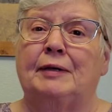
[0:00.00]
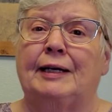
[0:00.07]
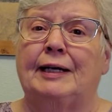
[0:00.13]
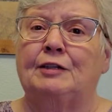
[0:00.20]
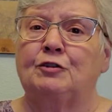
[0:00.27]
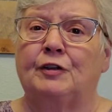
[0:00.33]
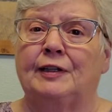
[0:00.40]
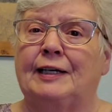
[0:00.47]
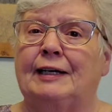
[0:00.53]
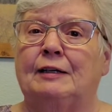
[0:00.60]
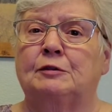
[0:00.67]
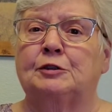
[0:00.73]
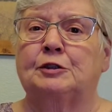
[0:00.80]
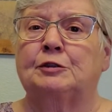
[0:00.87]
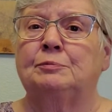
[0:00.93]
edge of the
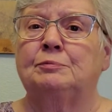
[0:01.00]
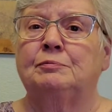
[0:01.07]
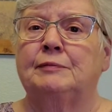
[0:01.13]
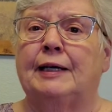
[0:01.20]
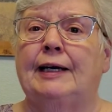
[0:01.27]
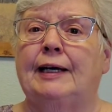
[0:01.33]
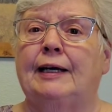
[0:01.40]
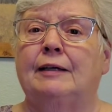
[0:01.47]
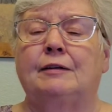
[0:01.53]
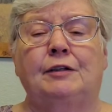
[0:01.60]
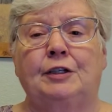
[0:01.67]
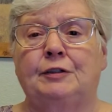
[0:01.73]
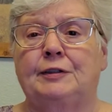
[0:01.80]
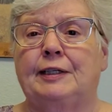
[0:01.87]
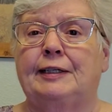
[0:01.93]
counter and
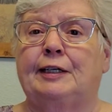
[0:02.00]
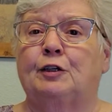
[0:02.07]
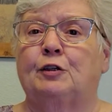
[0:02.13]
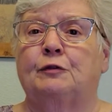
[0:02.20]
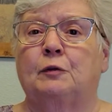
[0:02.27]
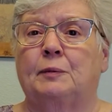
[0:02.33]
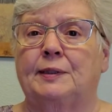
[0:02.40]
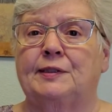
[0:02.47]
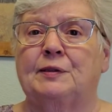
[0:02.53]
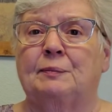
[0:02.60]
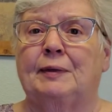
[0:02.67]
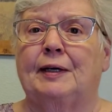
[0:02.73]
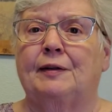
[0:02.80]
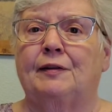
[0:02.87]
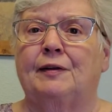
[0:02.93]
you take care of it once a
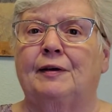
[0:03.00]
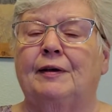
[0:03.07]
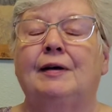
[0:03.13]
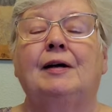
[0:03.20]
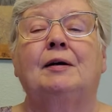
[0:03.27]
month,